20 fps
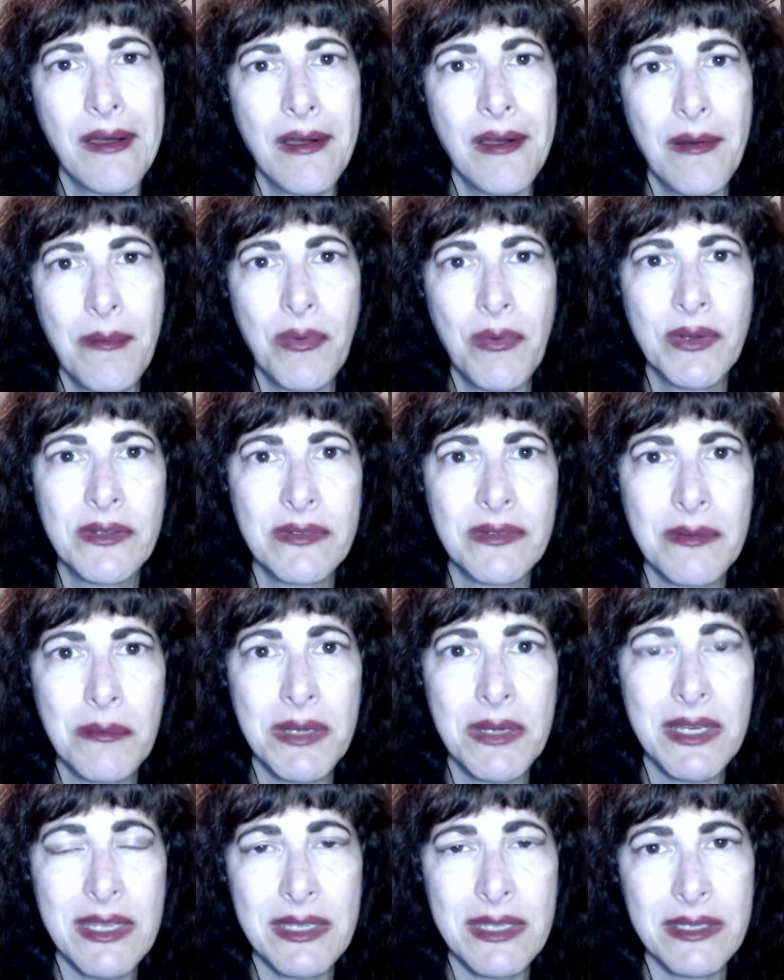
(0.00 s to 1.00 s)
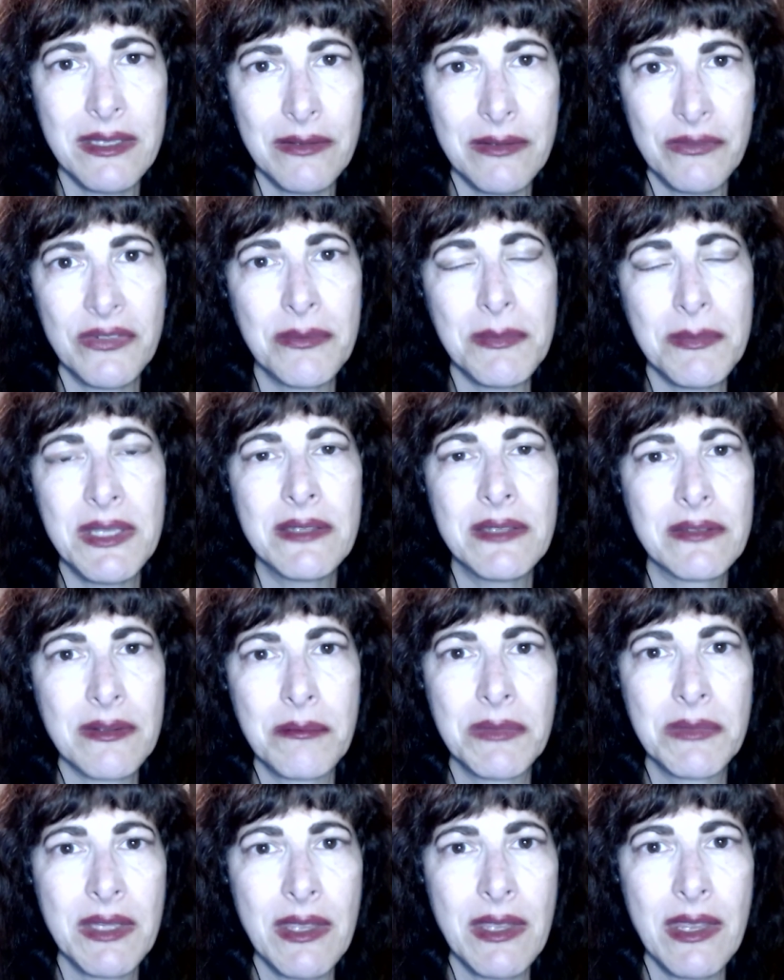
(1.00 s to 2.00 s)
when somebody gifts me
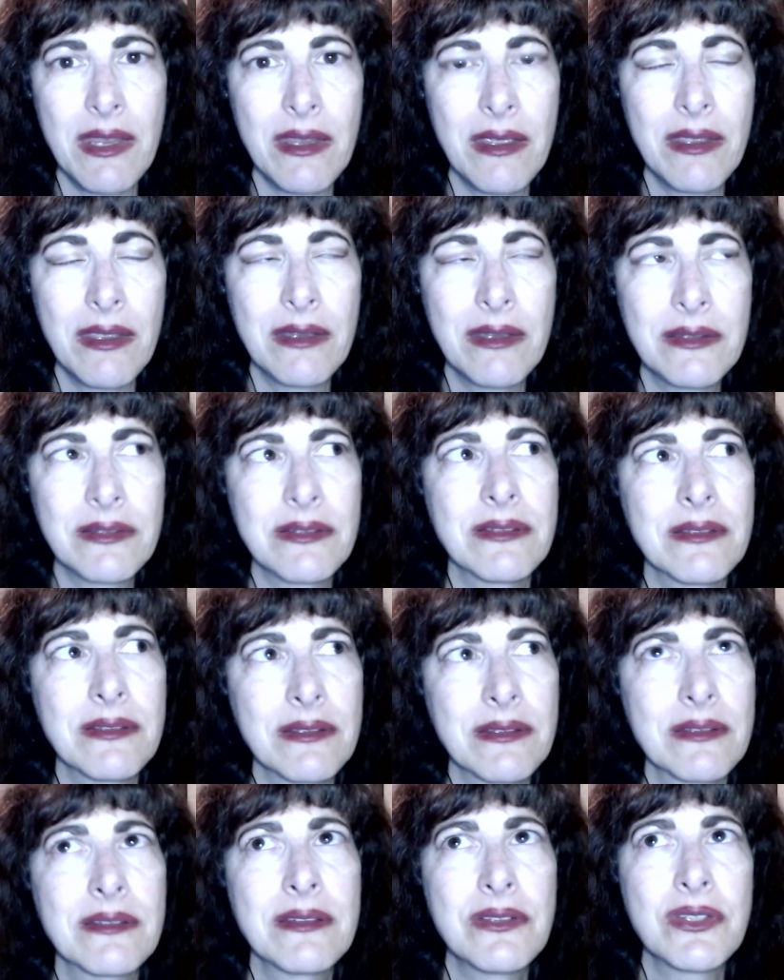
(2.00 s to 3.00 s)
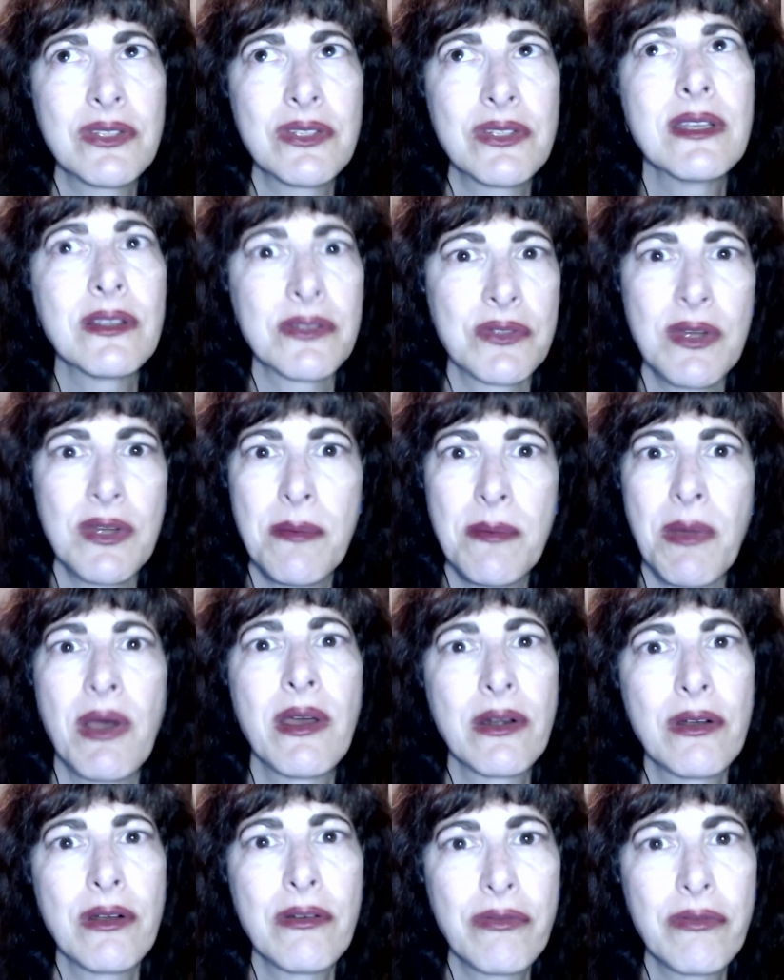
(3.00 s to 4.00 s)
something, it's such an extreme
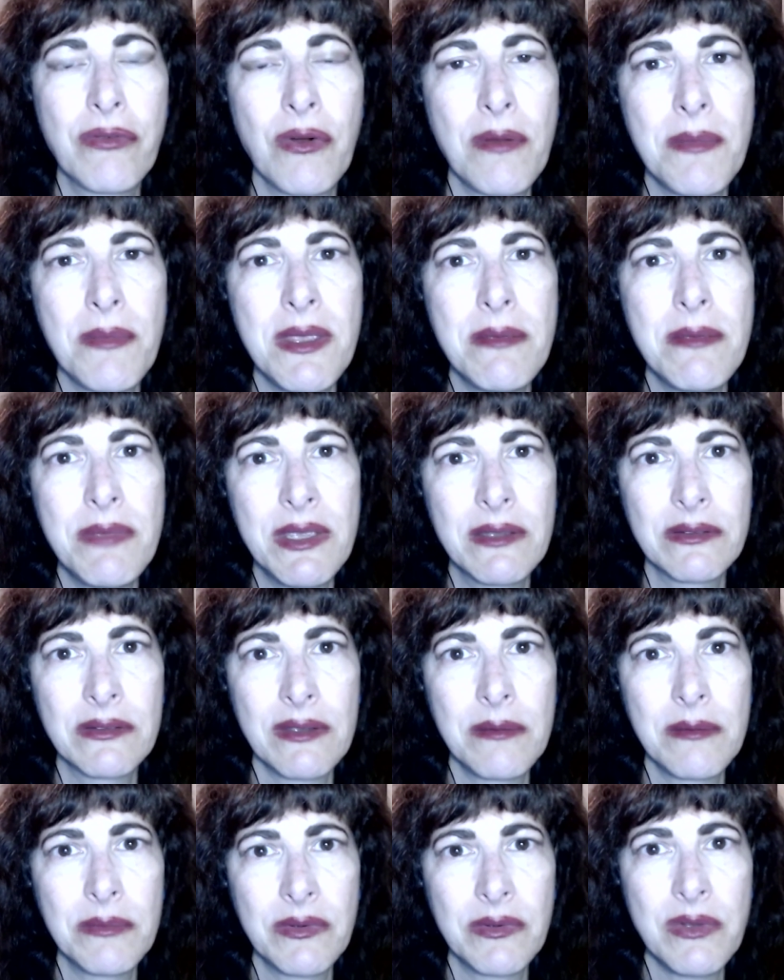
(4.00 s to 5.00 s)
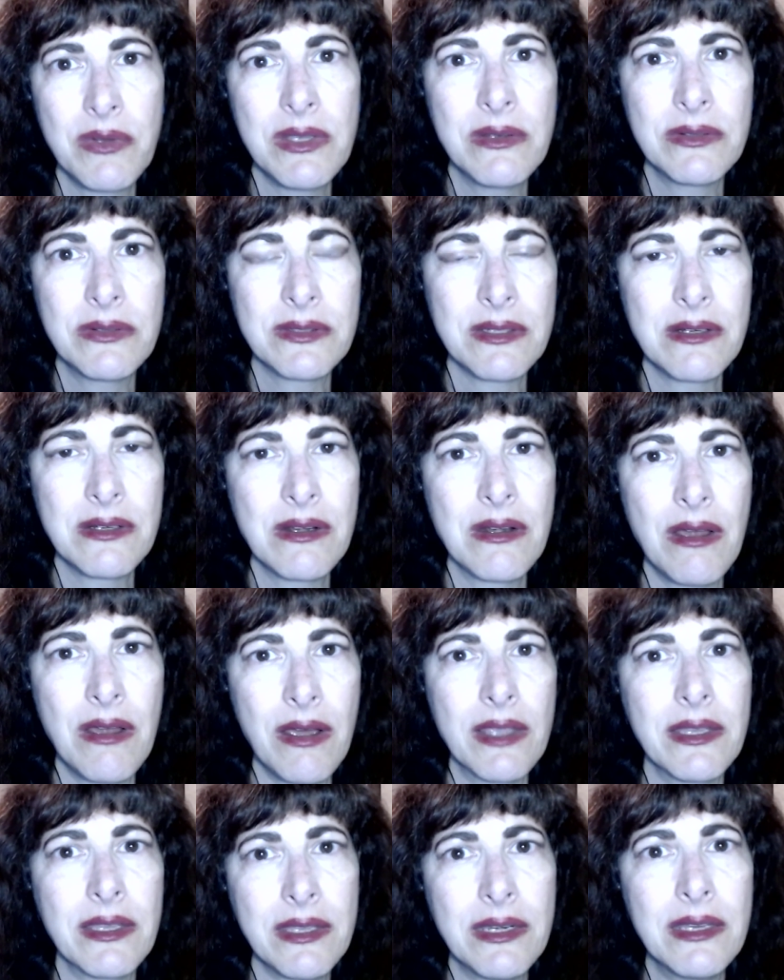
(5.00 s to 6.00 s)
honor for me, because I'm so used to
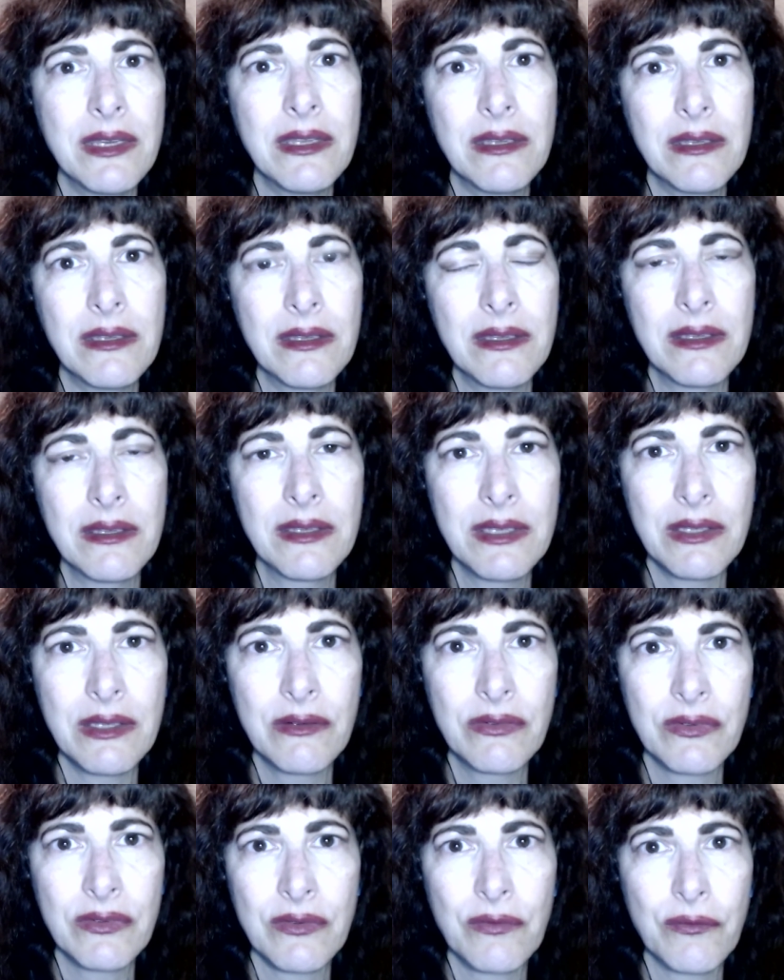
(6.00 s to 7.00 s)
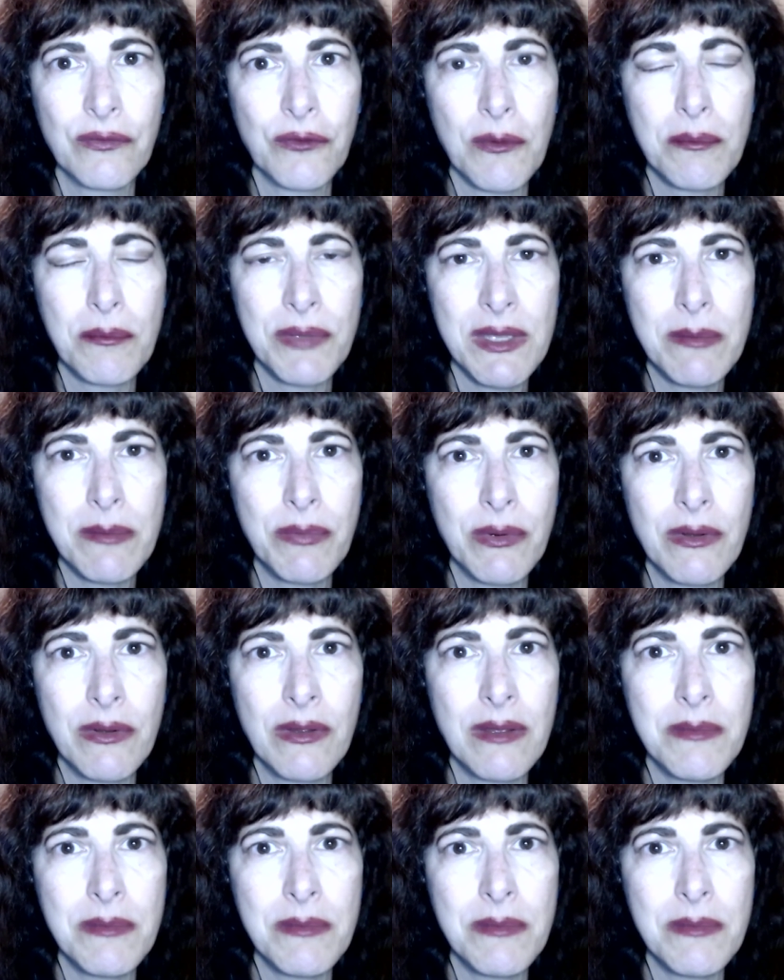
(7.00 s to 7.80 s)
not getting gifts from people.